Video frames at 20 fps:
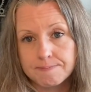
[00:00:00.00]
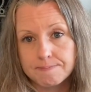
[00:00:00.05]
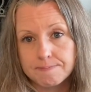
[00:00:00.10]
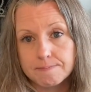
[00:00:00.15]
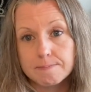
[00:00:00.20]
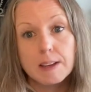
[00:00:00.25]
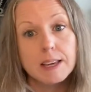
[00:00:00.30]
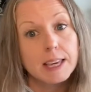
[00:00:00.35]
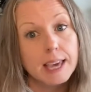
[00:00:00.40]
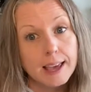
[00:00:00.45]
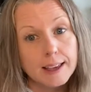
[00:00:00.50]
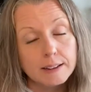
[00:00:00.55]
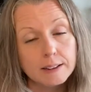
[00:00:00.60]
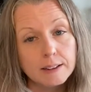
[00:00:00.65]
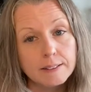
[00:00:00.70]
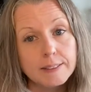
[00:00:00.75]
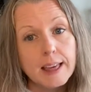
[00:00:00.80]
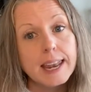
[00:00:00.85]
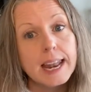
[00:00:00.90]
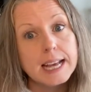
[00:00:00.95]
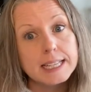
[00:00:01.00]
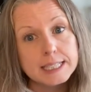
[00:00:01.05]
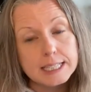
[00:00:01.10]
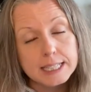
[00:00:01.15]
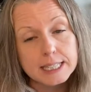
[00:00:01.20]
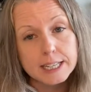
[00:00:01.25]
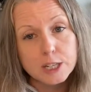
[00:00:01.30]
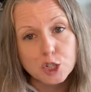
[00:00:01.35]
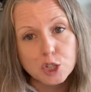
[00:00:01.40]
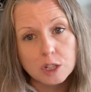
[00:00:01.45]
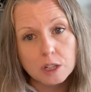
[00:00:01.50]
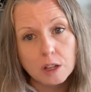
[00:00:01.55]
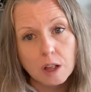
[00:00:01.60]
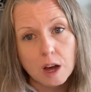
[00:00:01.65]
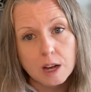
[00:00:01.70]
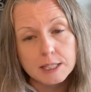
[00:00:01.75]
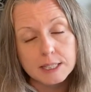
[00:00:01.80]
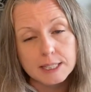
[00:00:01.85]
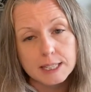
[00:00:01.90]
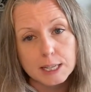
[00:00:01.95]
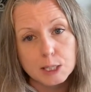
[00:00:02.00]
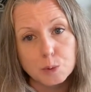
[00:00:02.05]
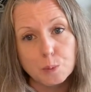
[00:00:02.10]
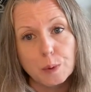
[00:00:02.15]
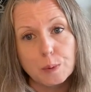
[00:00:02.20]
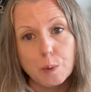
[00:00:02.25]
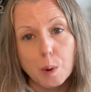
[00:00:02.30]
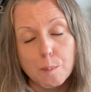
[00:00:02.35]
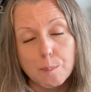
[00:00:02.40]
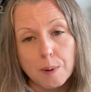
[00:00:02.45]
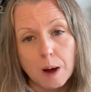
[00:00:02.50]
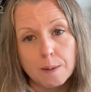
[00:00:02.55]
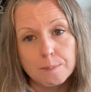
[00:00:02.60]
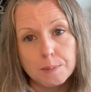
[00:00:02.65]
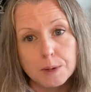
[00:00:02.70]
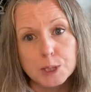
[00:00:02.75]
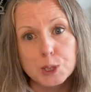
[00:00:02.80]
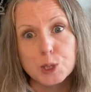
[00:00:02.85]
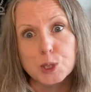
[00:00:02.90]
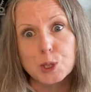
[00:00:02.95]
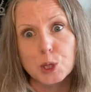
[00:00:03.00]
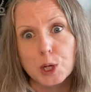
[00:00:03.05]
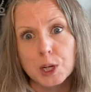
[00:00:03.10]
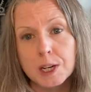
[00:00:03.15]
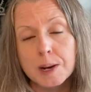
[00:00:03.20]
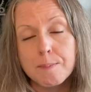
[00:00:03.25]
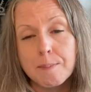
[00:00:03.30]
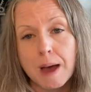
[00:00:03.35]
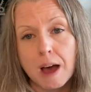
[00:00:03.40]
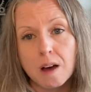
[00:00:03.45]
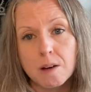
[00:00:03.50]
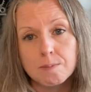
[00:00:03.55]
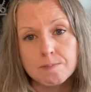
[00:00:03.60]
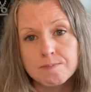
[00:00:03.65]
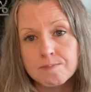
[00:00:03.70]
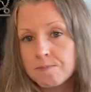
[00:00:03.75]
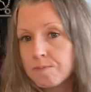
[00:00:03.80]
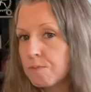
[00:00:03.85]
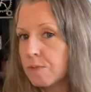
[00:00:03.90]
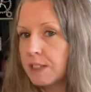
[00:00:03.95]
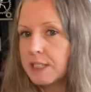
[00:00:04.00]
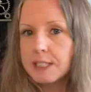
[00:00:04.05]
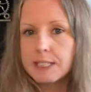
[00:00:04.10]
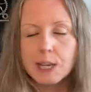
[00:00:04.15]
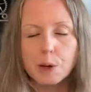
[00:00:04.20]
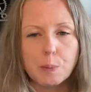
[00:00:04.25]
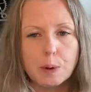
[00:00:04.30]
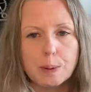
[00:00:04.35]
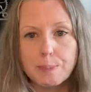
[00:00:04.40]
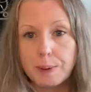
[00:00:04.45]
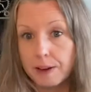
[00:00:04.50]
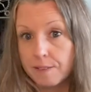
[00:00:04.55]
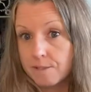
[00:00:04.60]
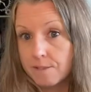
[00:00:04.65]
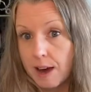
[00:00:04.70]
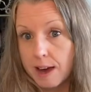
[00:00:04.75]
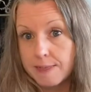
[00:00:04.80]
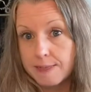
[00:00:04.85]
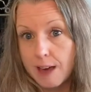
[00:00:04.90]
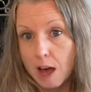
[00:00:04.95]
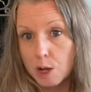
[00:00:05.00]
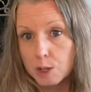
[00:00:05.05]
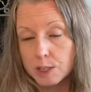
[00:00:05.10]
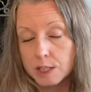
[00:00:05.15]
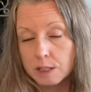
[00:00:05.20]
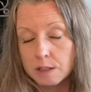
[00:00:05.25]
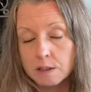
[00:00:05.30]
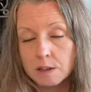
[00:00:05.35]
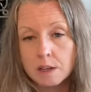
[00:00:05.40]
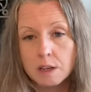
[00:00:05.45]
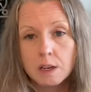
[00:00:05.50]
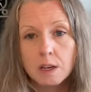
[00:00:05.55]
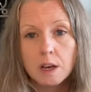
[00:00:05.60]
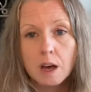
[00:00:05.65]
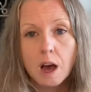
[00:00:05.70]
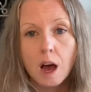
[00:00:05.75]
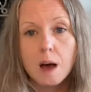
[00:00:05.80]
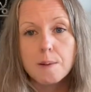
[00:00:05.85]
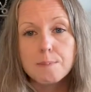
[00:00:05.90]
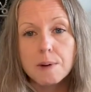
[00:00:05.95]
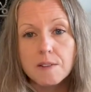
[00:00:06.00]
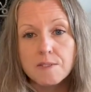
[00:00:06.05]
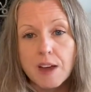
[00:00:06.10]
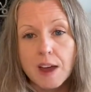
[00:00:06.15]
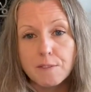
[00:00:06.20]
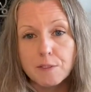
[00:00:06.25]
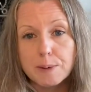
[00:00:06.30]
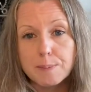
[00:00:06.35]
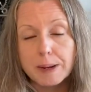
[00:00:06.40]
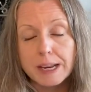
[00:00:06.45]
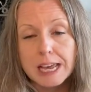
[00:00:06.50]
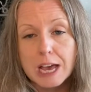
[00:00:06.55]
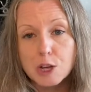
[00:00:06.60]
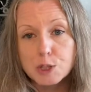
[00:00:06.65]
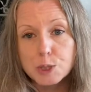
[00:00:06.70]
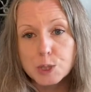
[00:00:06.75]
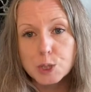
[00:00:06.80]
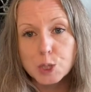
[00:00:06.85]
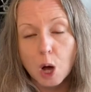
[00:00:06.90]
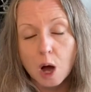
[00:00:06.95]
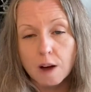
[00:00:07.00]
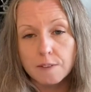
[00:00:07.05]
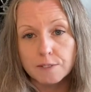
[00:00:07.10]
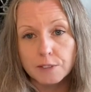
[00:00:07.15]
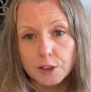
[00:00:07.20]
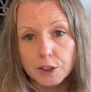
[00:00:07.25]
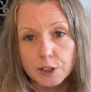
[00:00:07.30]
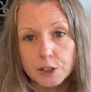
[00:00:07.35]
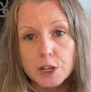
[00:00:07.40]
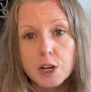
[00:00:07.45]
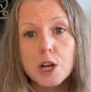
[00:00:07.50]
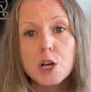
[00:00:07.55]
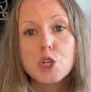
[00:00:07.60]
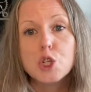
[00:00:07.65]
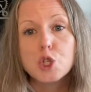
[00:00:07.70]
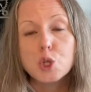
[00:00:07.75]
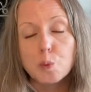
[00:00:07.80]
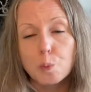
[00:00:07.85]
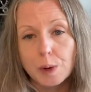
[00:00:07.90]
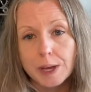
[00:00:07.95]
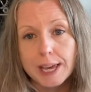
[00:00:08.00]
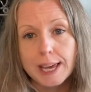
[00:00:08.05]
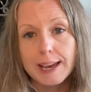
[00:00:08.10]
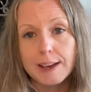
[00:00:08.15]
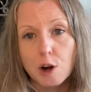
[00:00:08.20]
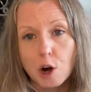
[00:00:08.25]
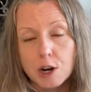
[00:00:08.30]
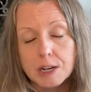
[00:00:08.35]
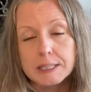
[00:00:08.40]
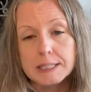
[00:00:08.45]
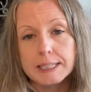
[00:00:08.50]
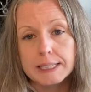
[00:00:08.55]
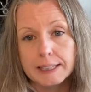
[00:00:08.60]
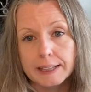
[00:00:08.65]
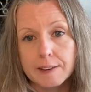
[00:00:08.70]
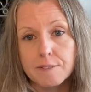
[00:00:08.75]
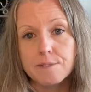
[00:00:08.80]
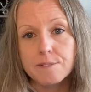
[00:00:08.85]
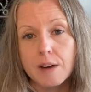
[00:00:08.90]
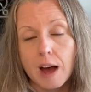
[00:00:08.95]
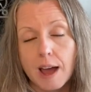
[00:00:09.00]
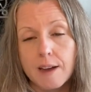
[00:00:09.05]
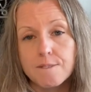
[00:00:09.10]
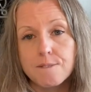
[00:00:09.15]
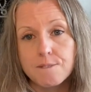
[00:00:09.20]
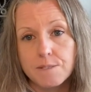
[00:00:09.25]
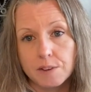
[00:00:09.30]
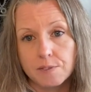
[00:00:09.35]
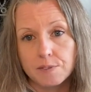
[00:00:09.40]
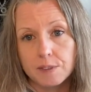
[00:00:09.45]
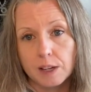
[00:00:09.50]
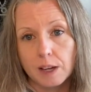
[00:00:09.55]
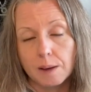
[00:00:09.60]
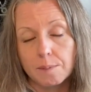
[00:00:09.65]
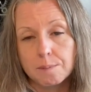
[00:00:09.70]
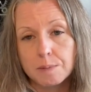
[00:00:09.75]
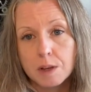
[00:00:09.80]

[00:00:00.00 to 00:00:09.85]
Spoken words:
Again, that escalation clause says we will bump a certain amount, let's say we pick $5,000, above everybody else's offer till we hit our ceiling of $550.